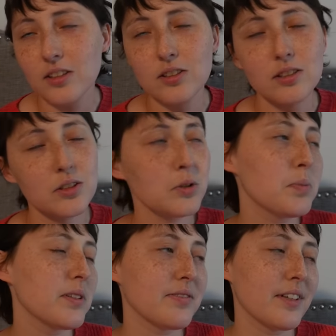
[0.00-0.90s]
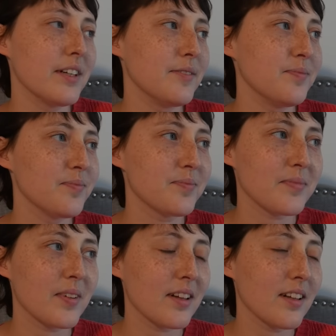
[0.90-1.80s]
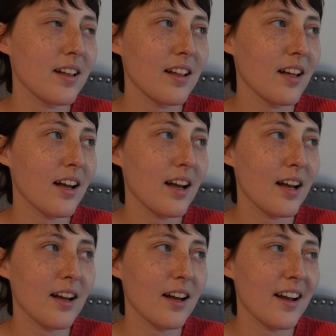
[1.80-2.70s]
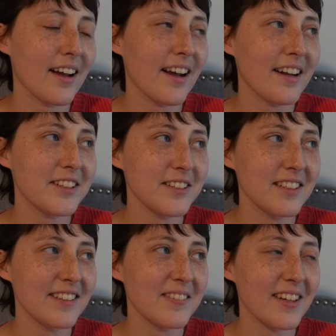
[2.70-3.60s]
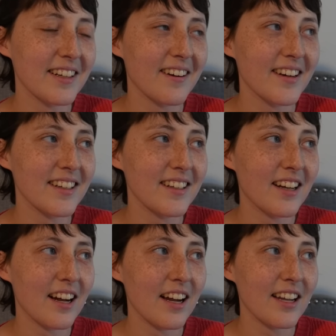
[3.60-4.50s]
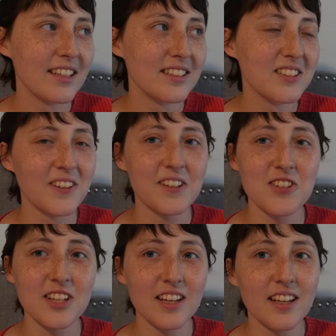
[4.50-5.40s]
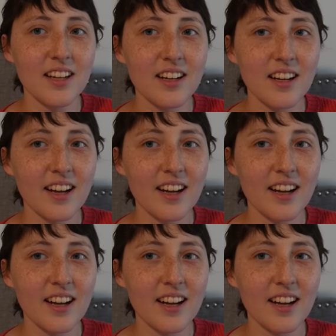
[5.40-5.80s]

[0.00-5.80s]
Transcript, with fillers: Super fun. I actually, when I got it, I started shaking.